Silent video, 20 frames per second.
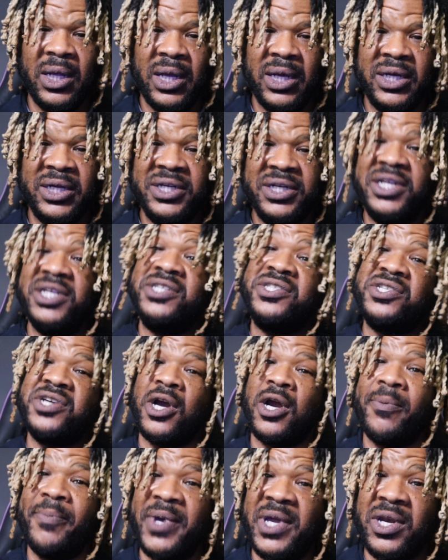
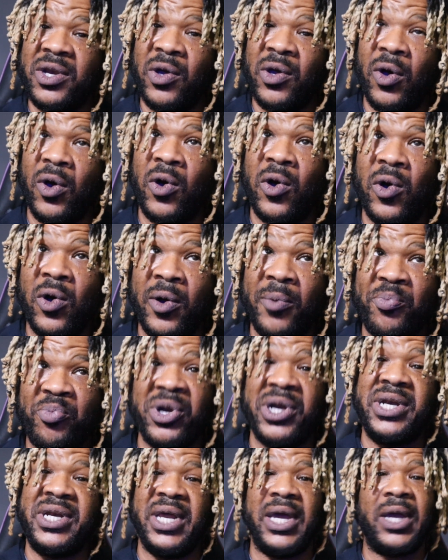determine or
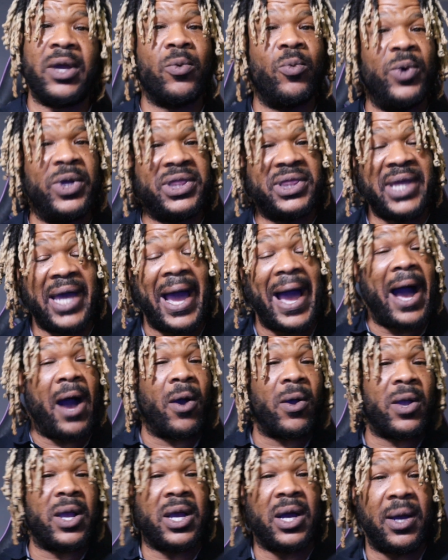predict what the
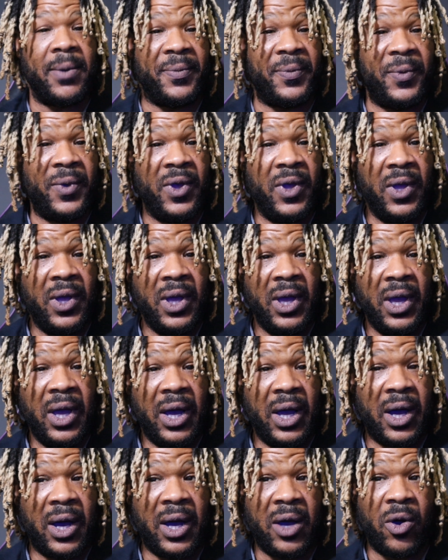outcome
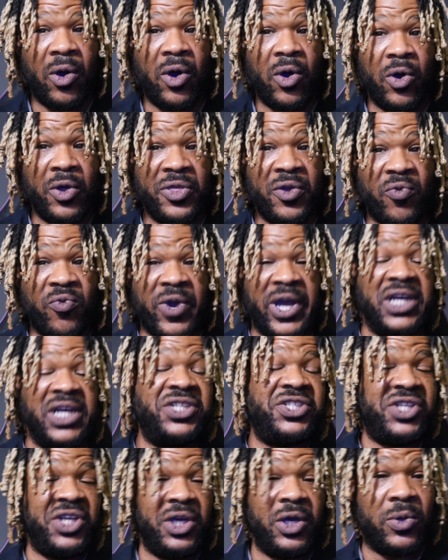uh, or, or the
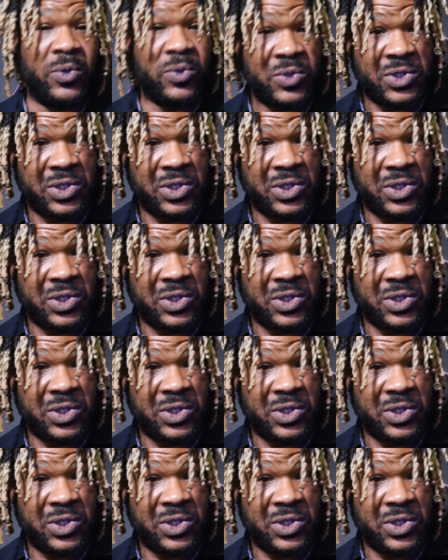ratios